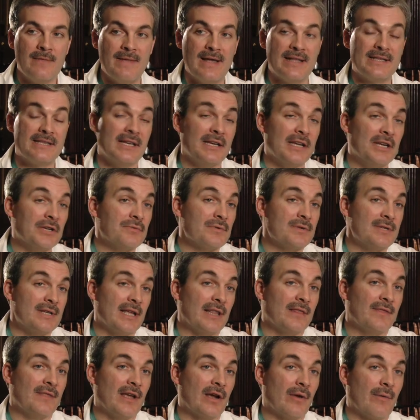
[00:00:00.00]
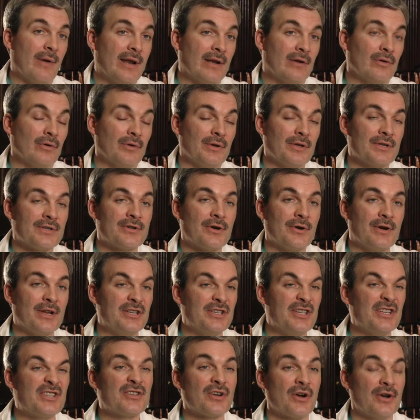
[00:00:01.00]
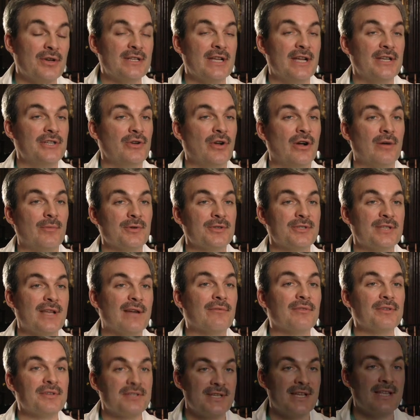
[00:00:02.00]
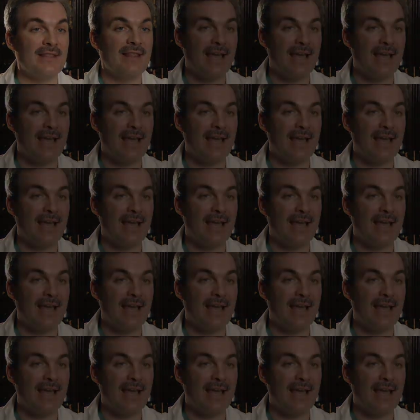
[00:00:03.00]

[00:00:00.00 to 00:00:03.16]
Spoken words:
That's an interesting theoretical concern. It just turns out you almost never see